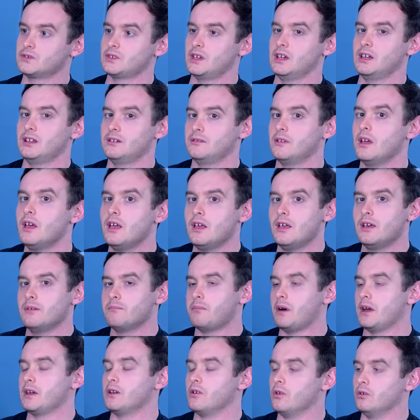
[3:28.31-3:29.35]
And
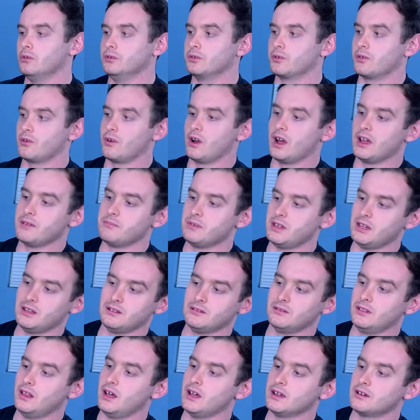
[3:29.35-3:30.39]
by older, I
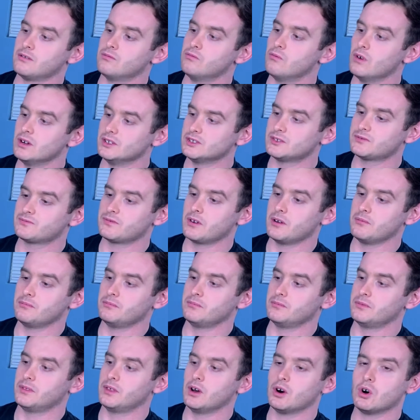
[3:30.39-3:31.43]
mean like ones
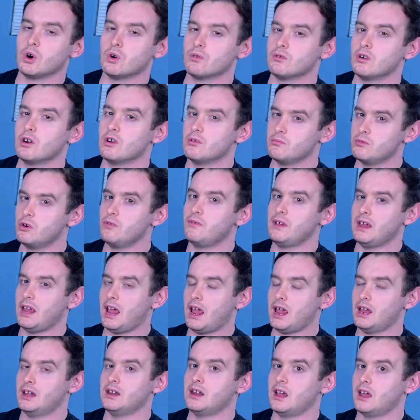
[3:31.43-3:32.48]
from the horror movie
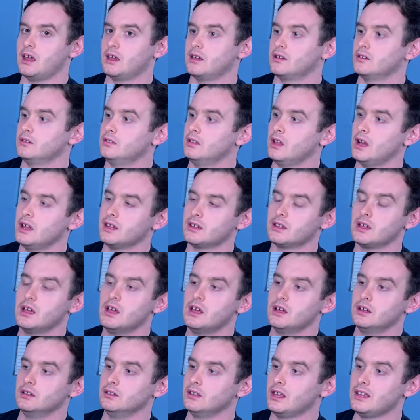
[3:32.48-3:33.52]
heyday, like
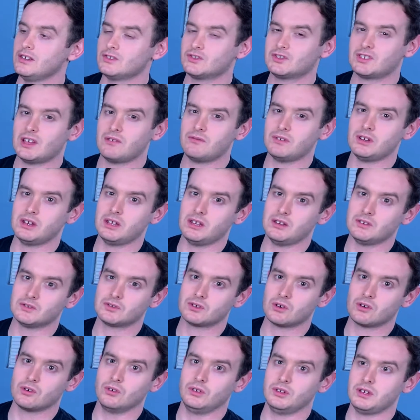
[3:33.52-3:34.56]
late 70s,
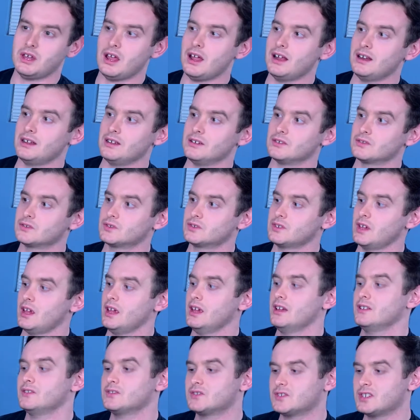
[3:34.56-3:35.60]
early 80s,
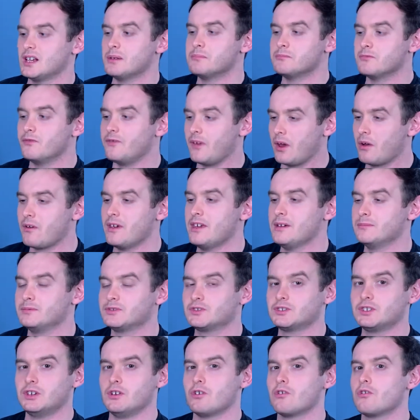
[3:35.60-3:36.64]
and some very
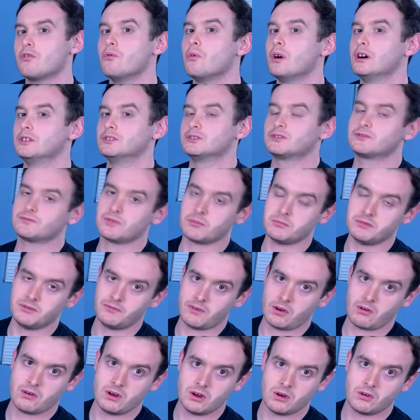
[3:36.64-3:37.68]
obscure ones from the
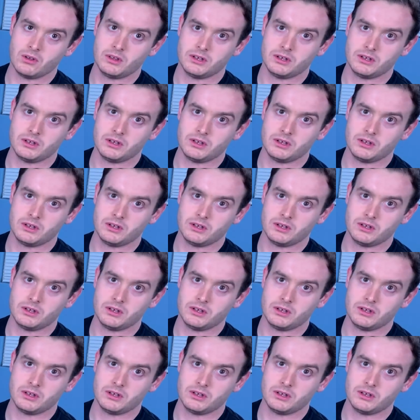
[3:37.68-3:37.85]
very early